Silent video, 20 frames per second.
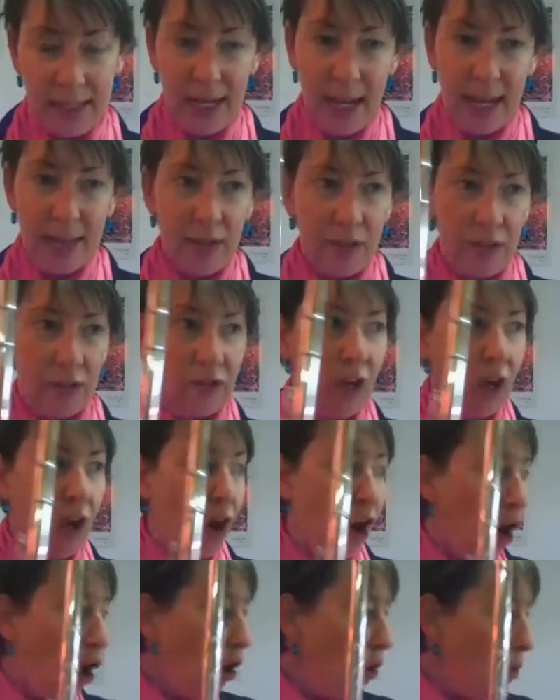and there's
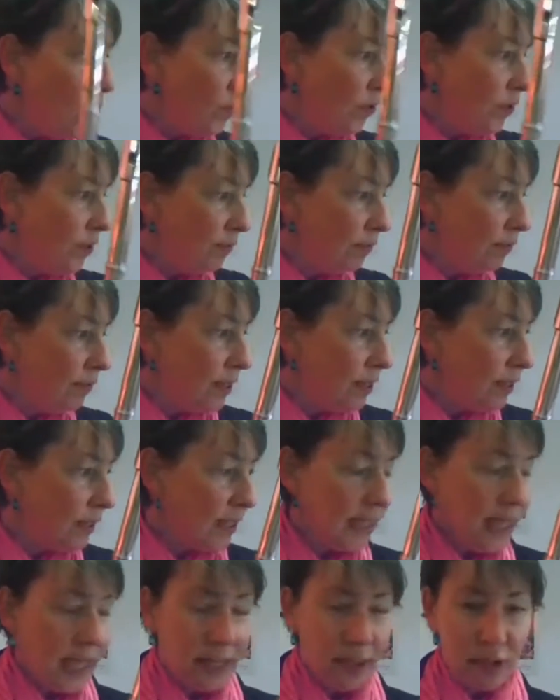almost feels
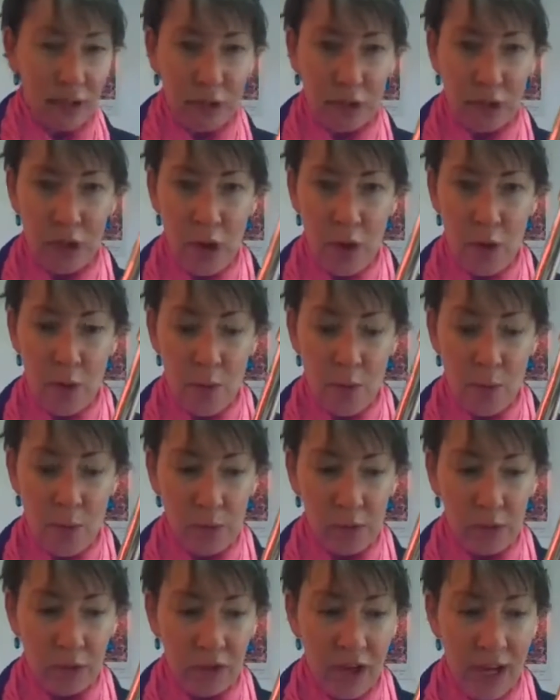like there's no
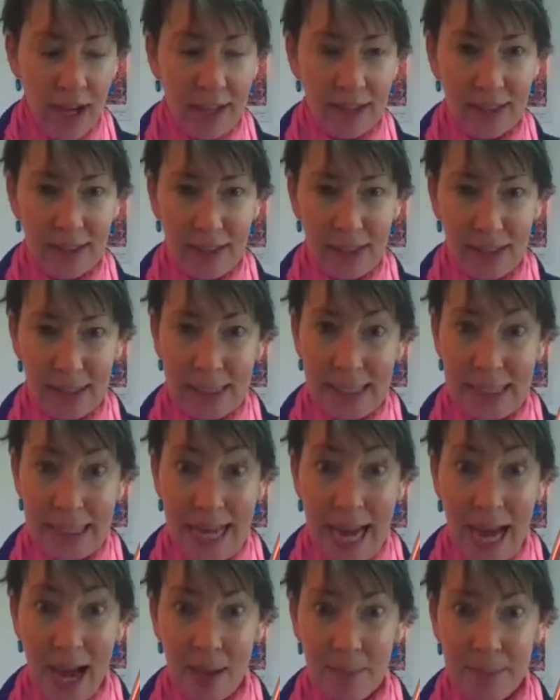chance to
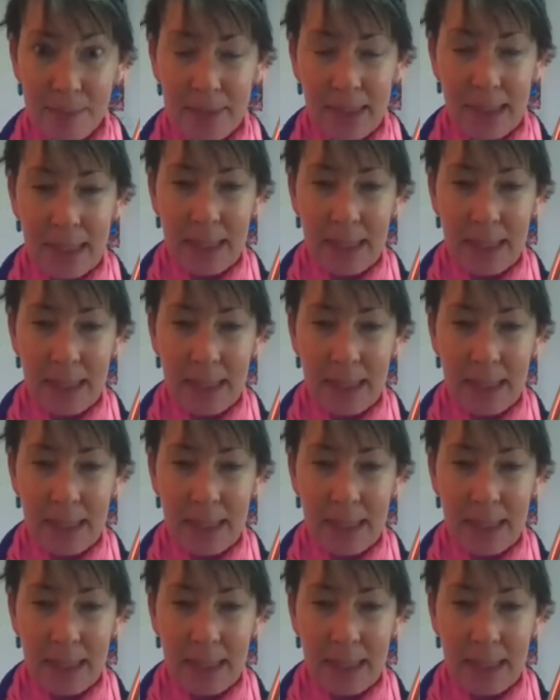stop.